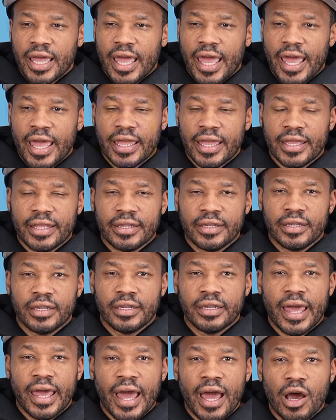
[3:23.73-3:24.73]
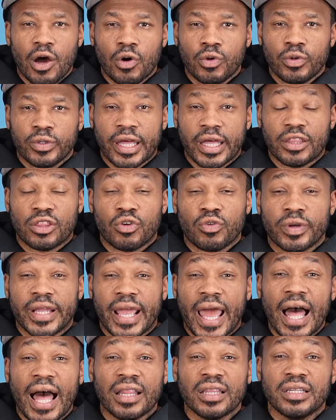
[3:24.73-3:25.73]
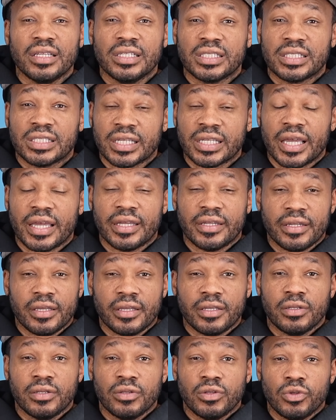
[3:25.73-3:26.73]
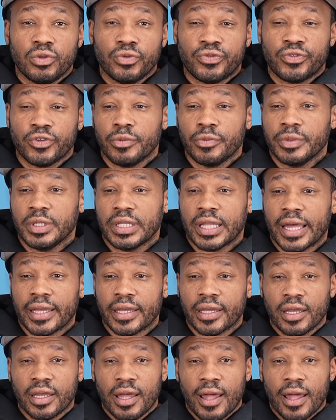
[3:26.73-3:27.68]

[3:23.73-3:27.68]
And now that the reality is setting in, you feel me? Like,